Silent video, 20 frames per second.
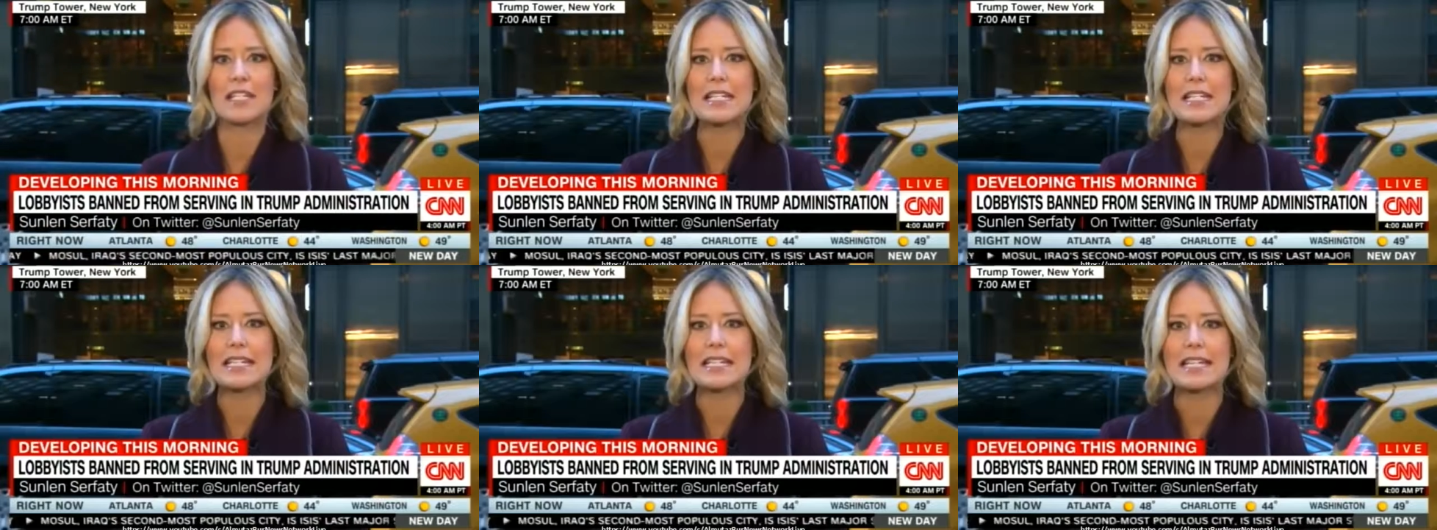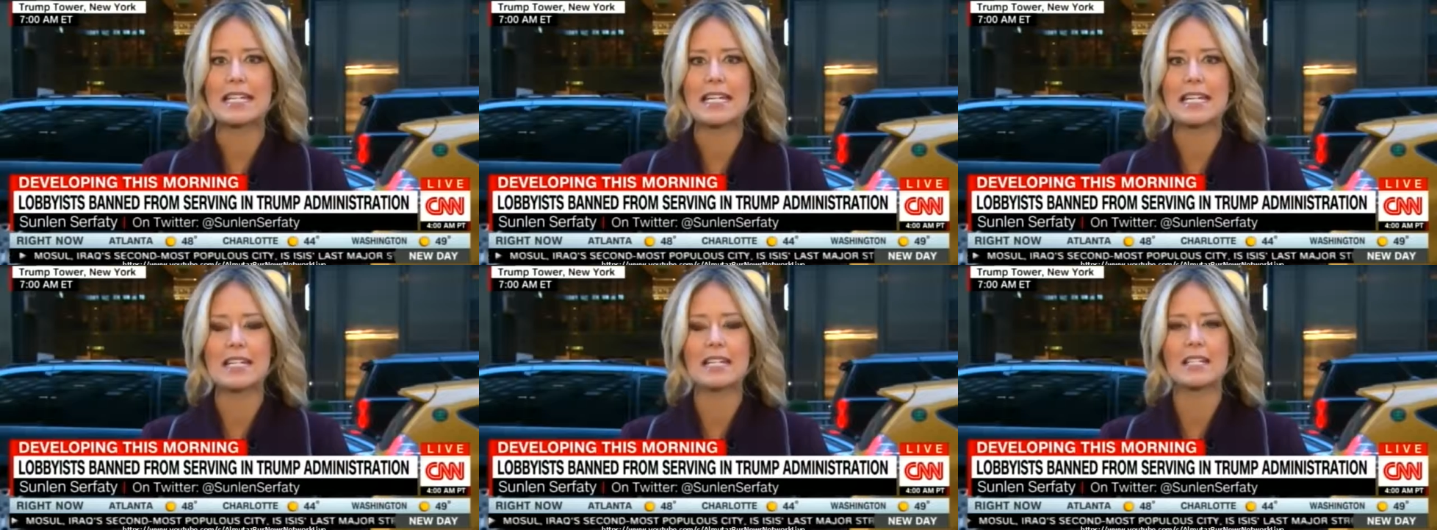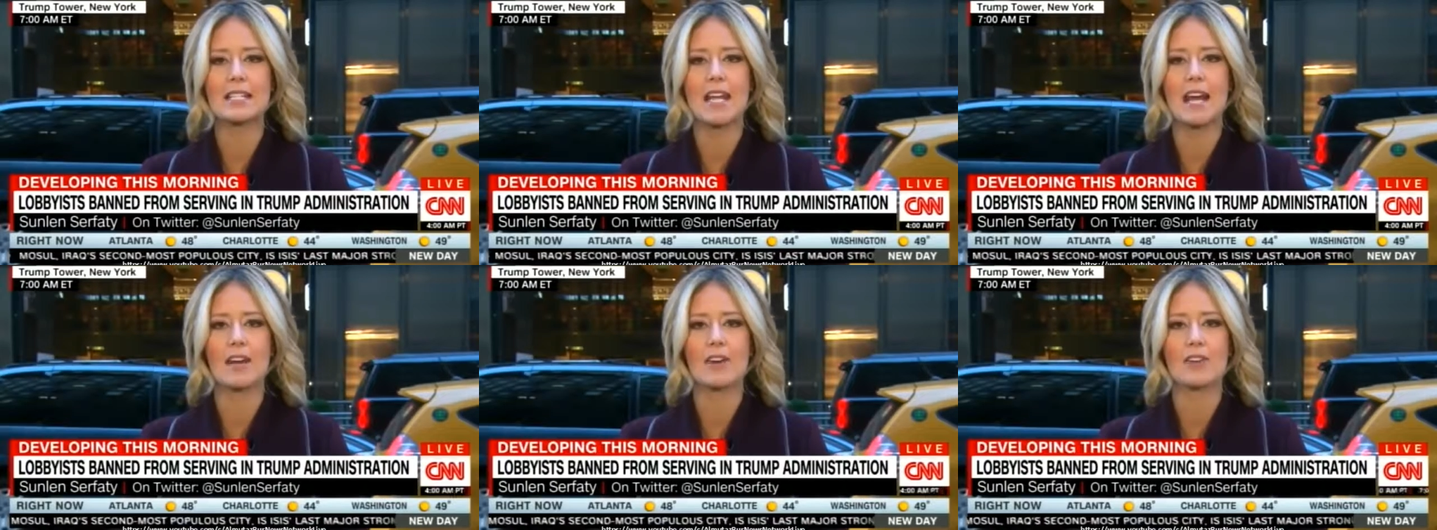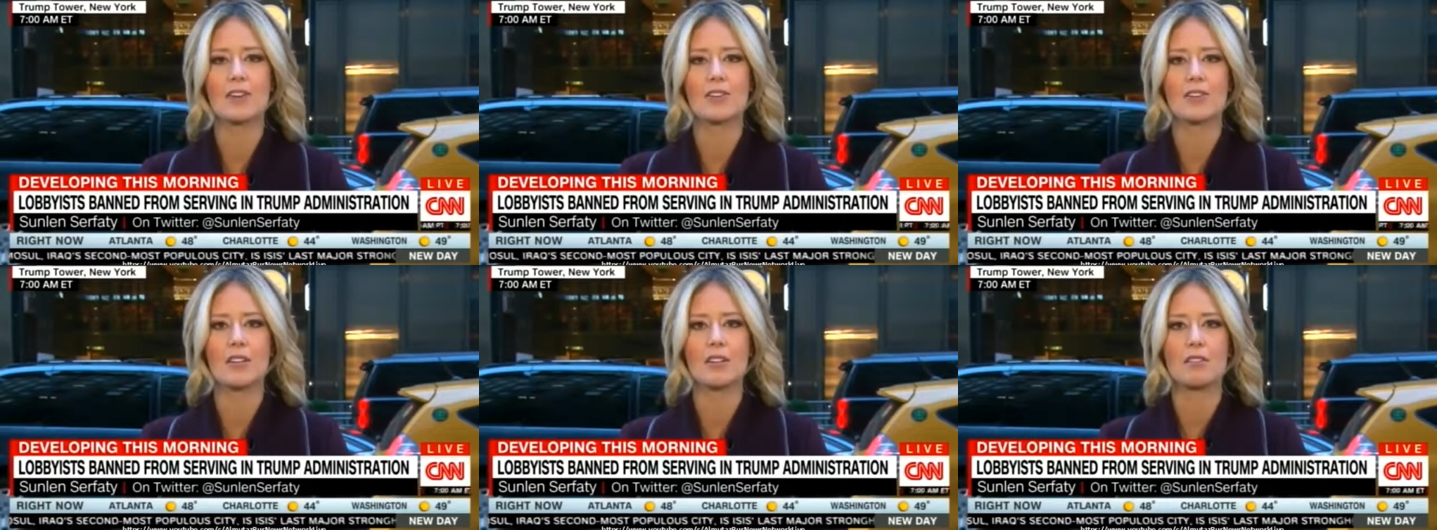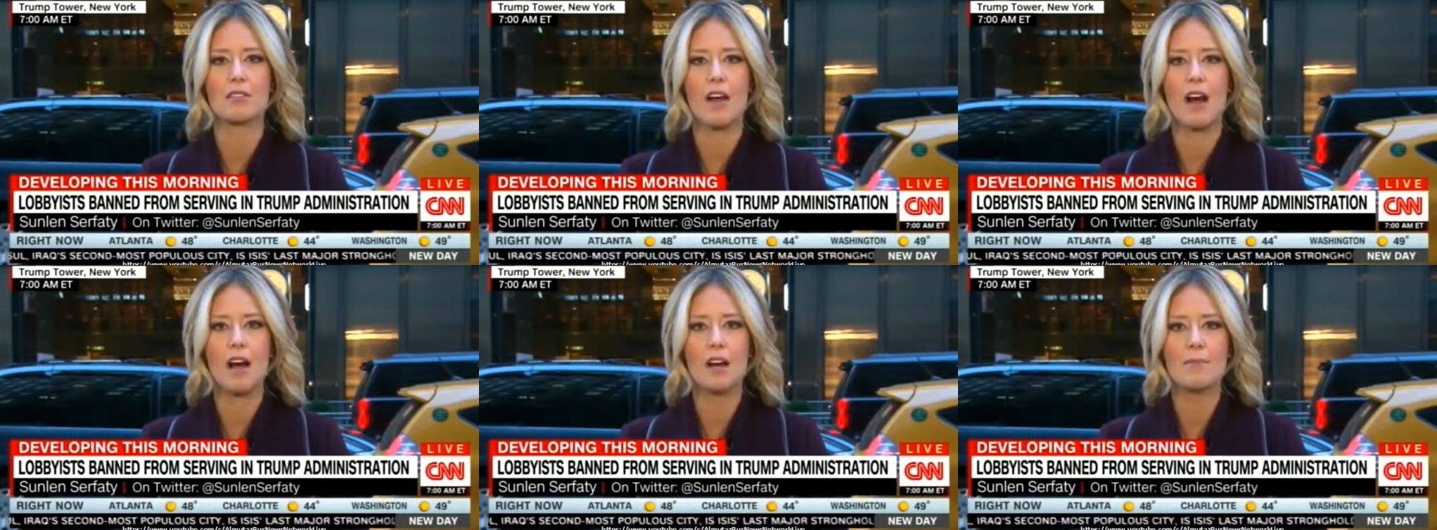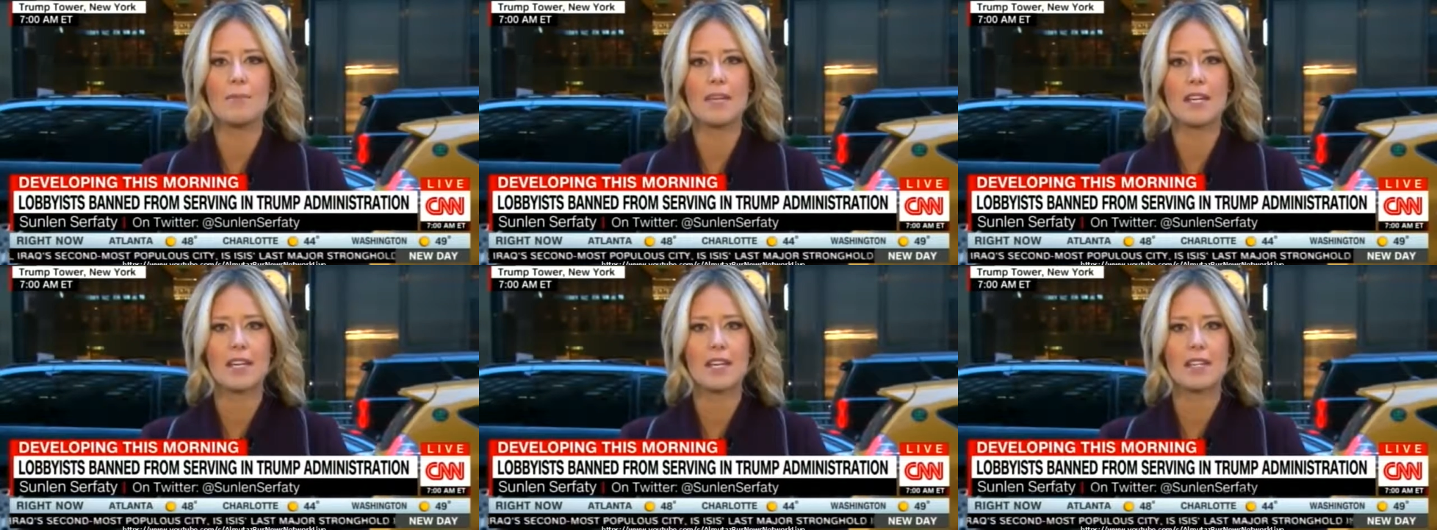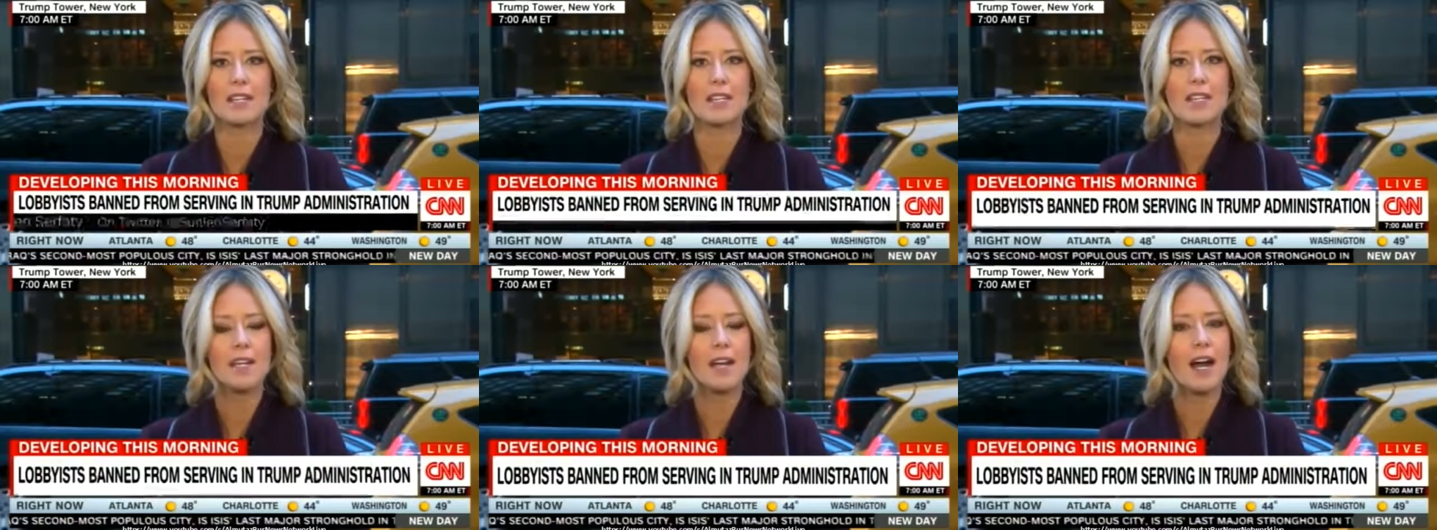D.C. insiders and
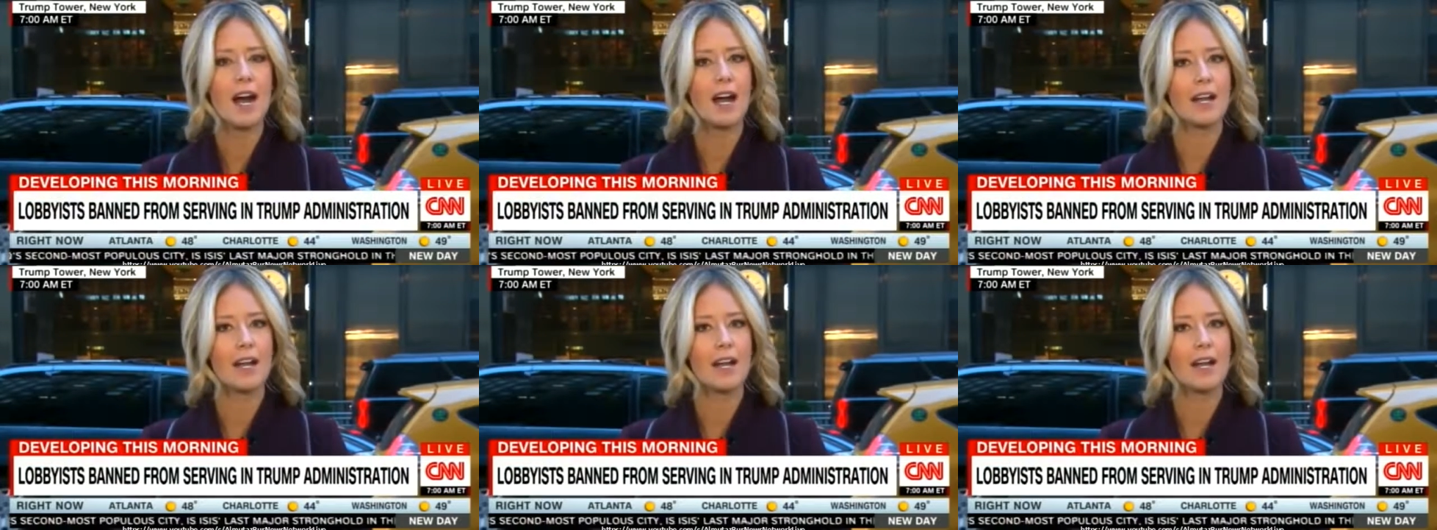lobbyists